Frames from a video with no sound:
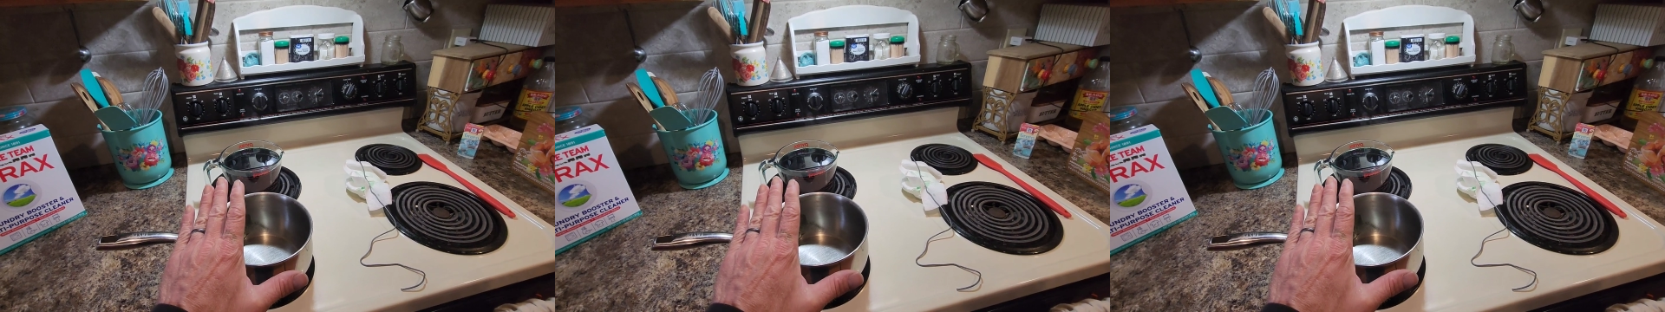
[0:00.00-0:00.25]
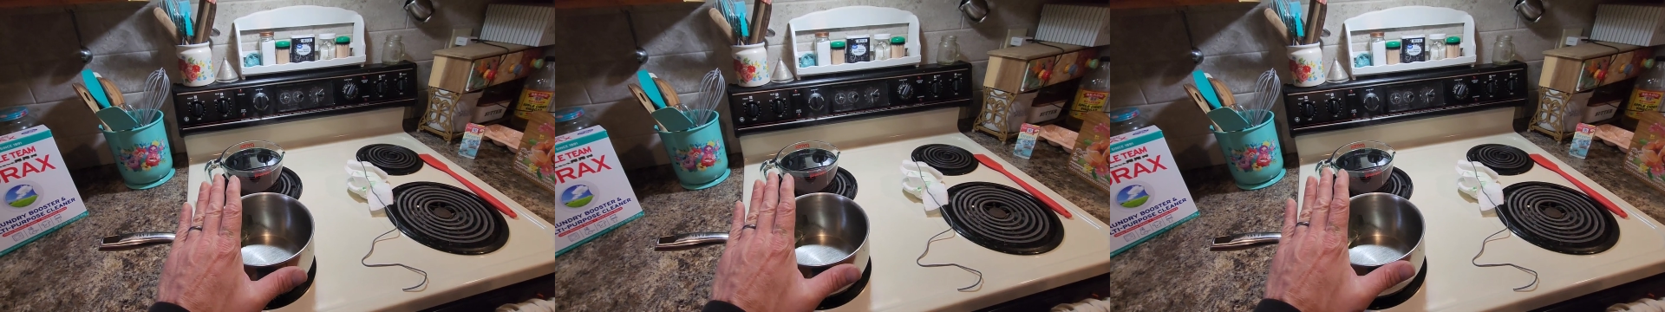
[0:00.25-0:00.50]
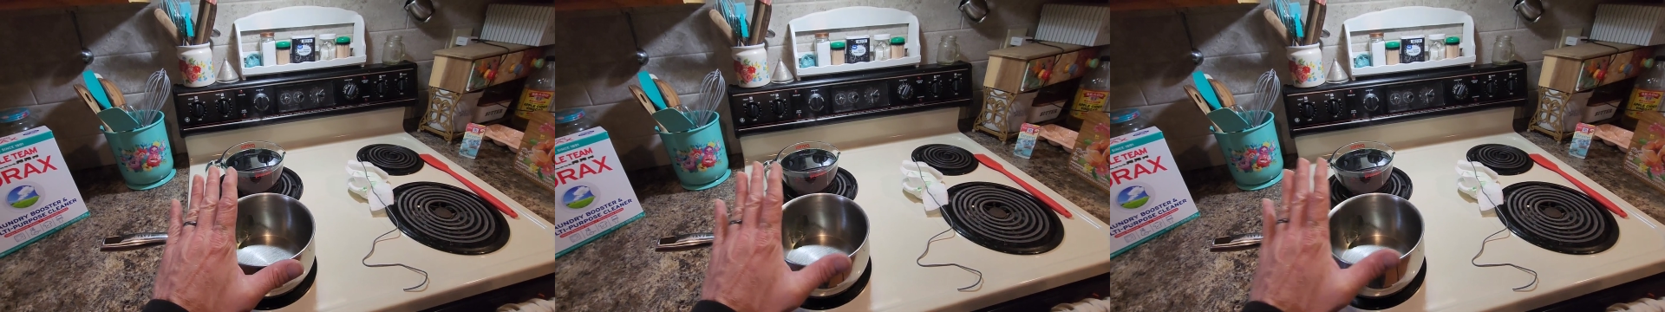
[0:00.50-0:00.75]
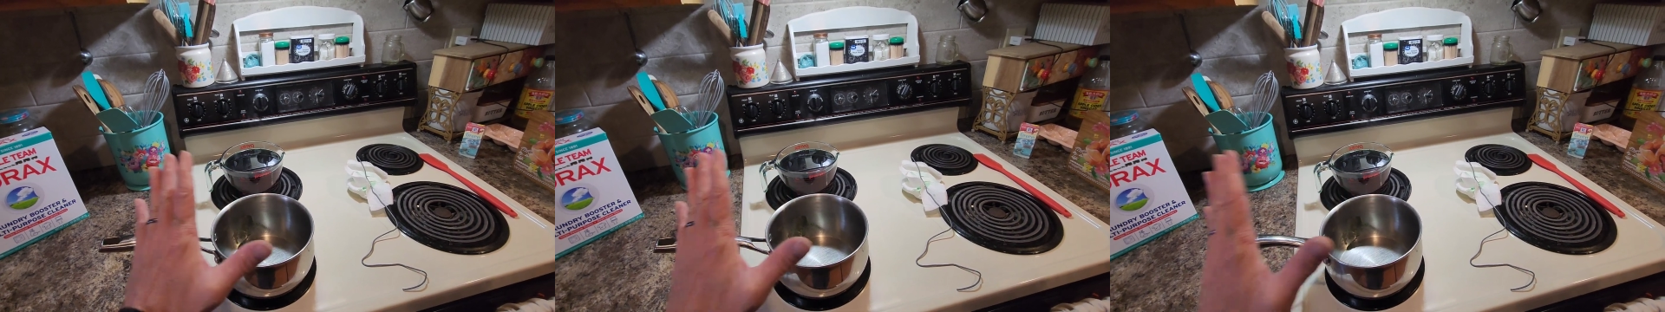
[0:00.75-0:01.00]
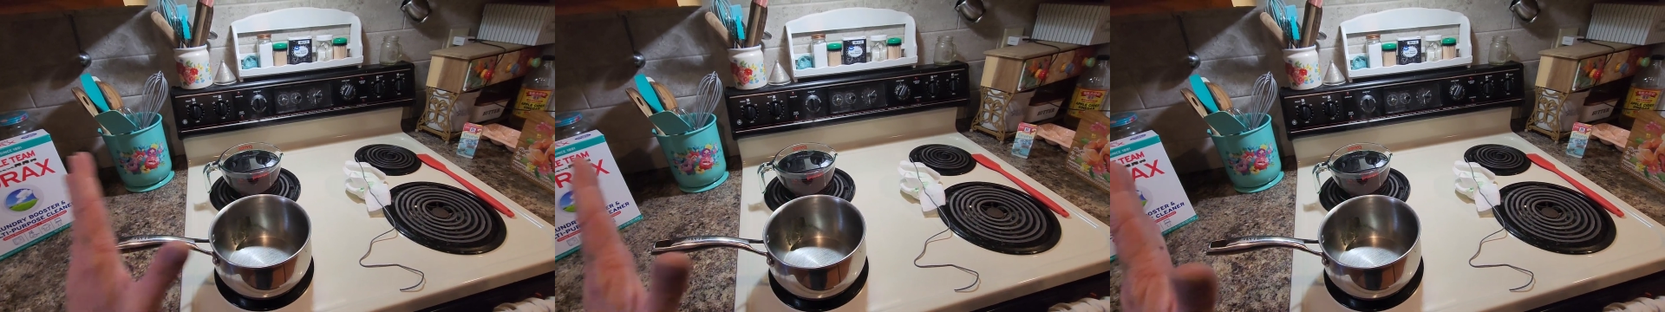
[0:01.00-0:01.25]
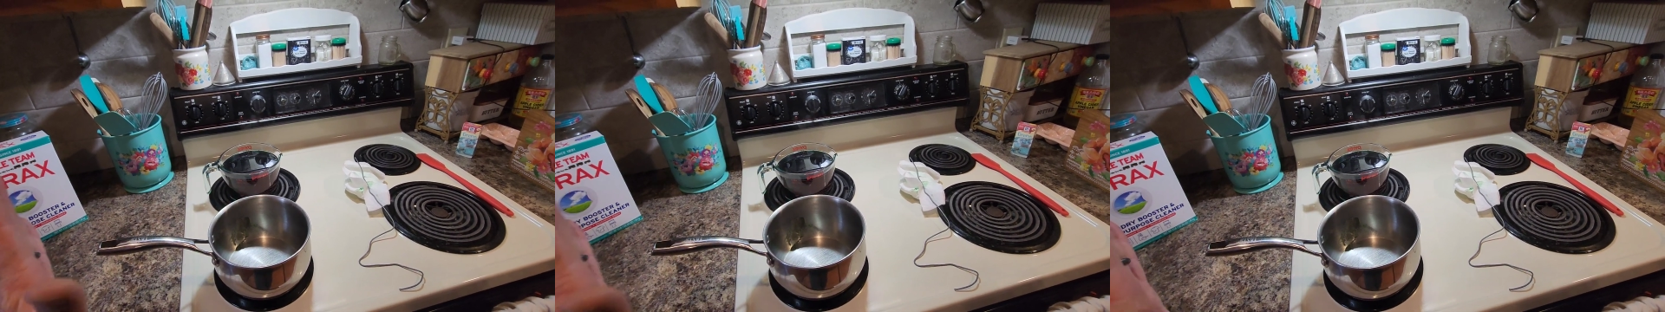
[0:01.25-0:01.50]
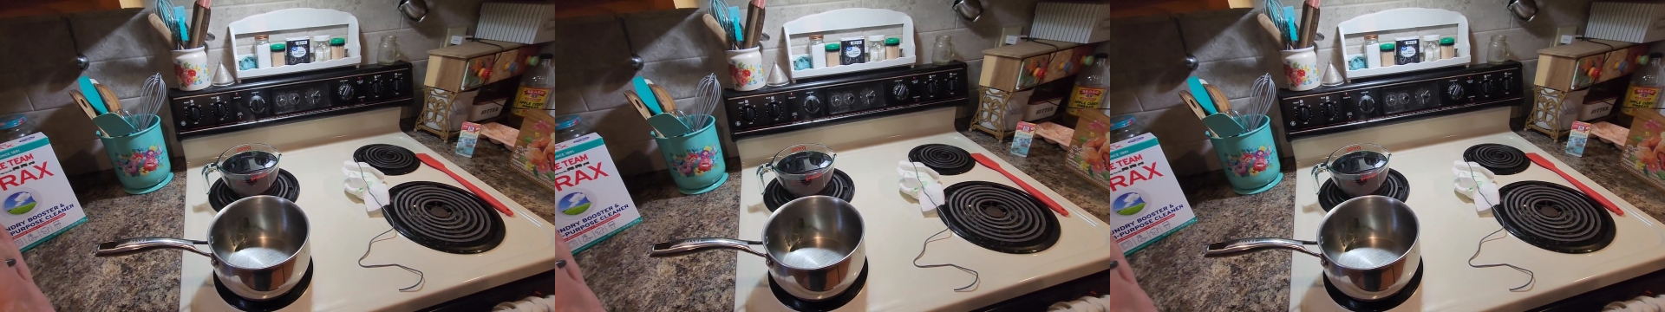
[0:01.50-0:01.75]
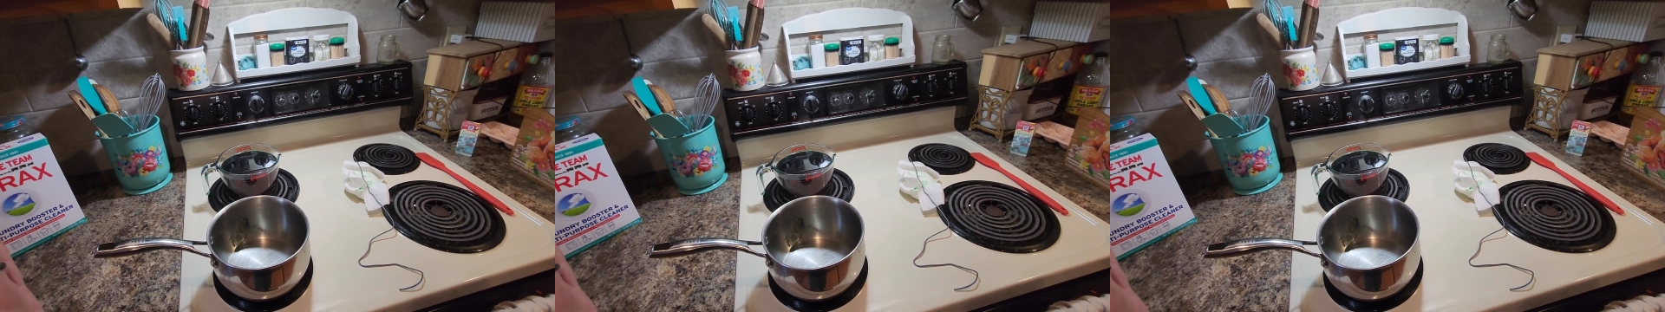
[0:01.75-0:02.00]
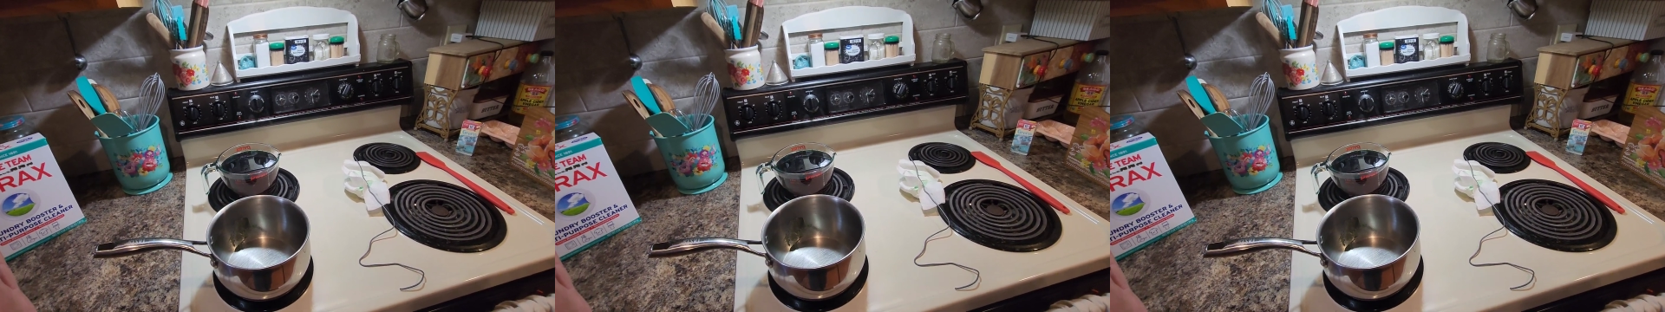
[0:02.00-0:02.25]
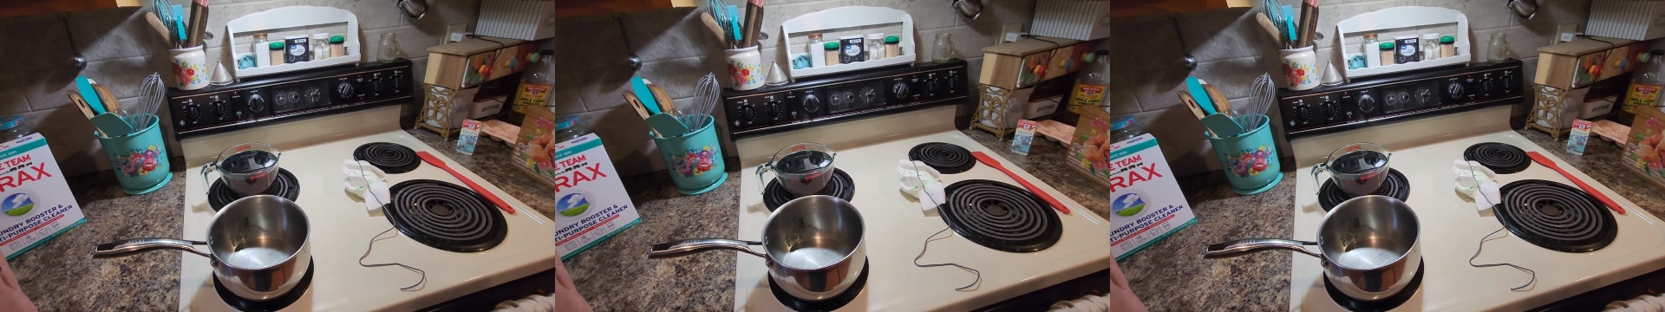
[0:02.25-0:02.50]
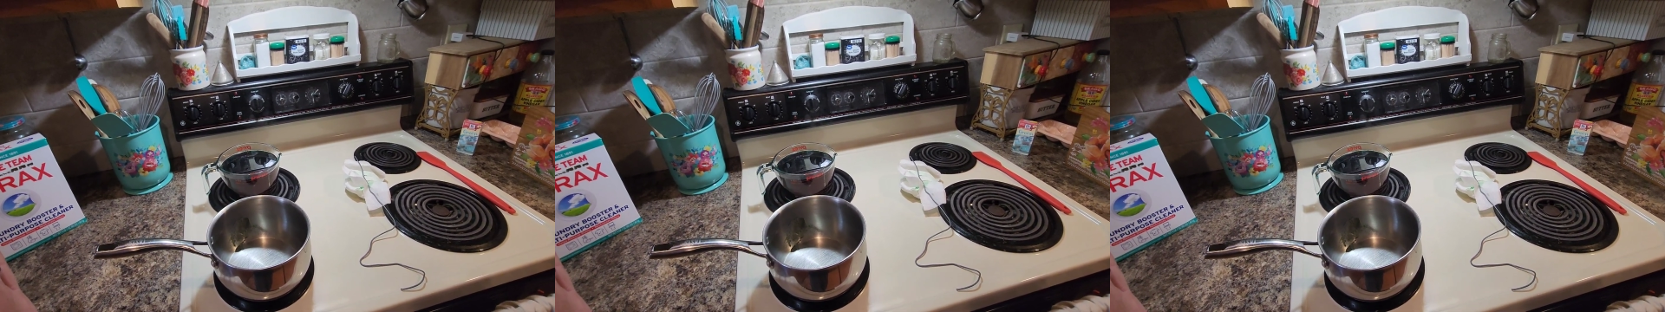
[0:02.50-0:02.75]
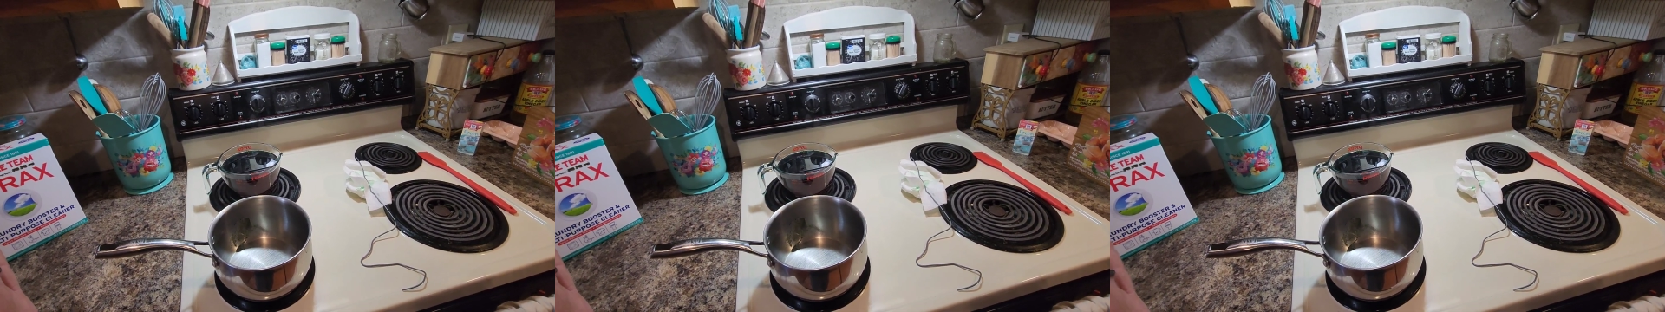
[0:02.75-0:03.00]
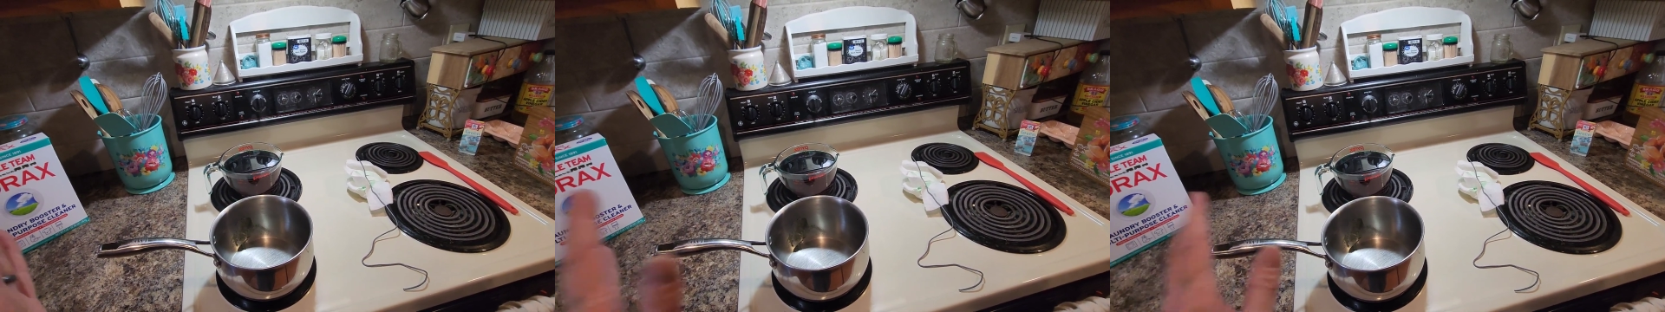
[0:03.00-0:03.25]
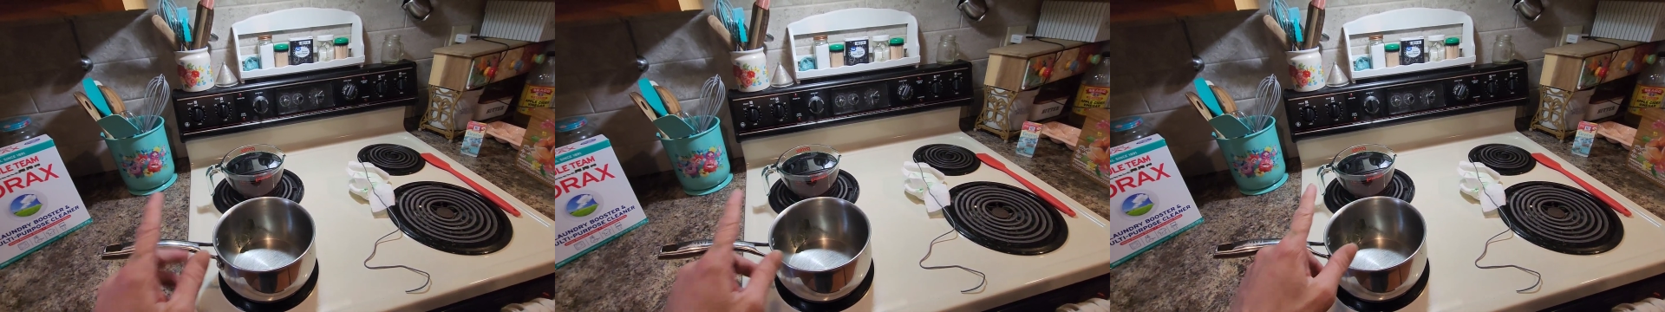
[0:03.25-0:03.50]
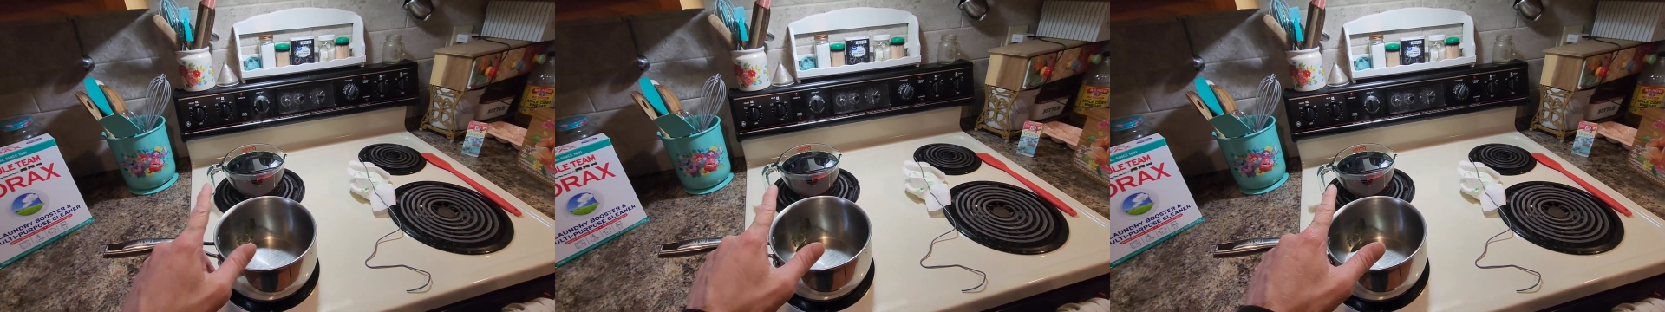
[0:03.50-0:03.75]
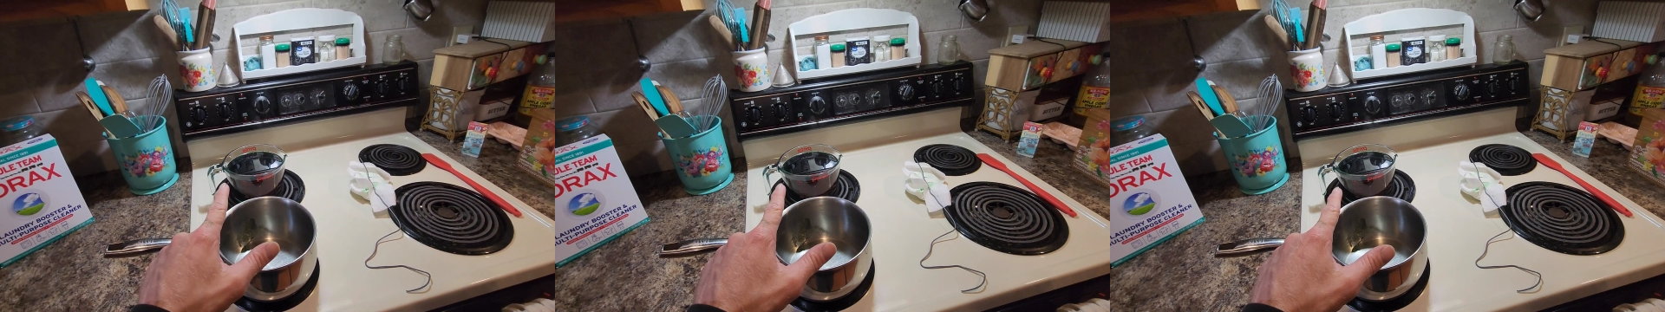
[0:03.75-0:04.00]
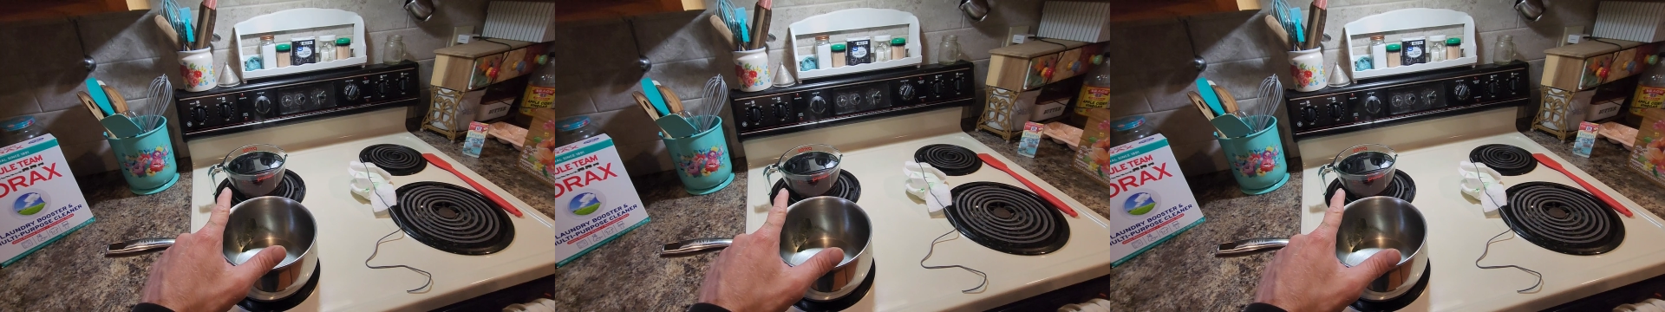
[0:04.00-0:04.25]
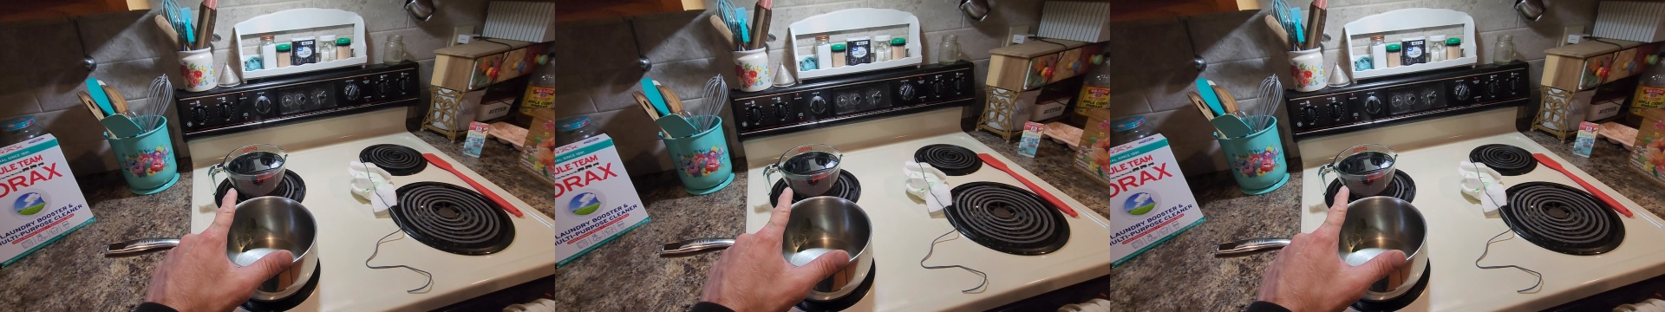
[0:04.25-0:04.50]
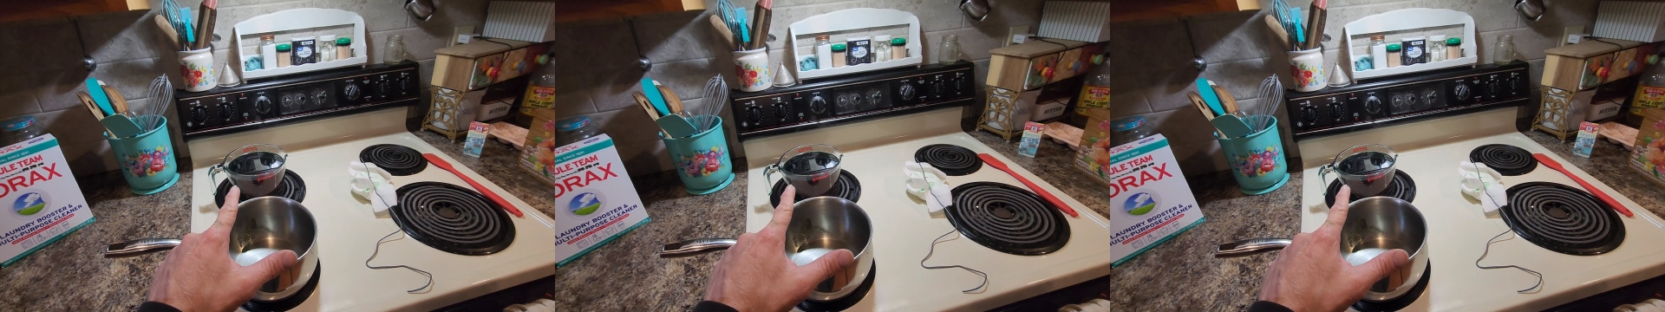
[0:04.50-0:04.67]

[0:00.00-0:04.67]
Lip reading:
[unreadable: no face in view]